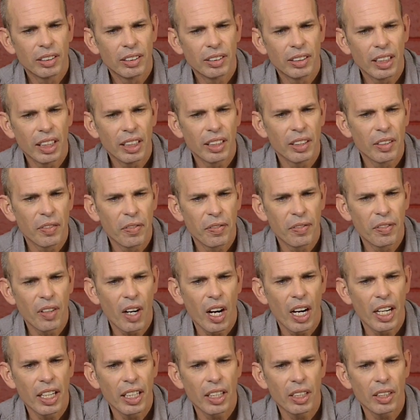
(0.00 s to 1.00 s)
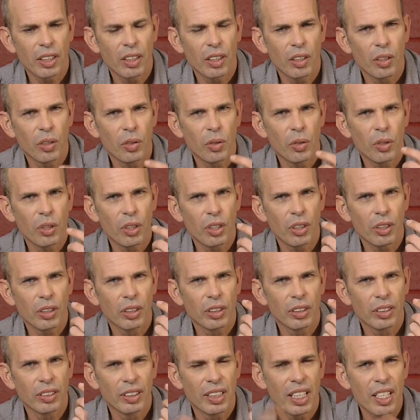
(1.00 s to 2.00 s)
didn't fire, or
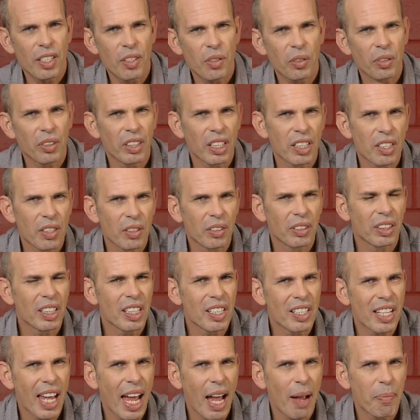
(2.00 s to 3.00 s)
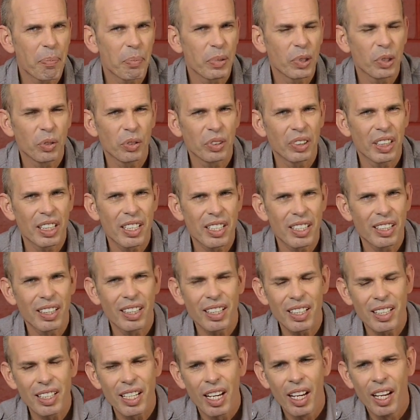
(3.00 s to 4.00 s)
this happened, or this and
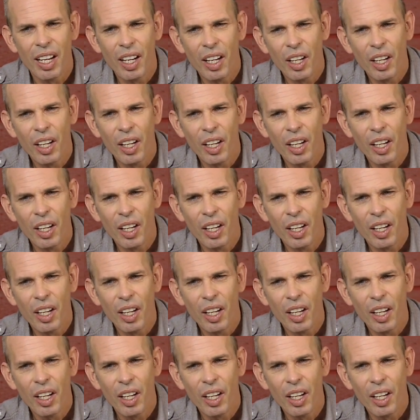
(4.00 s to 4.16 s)
these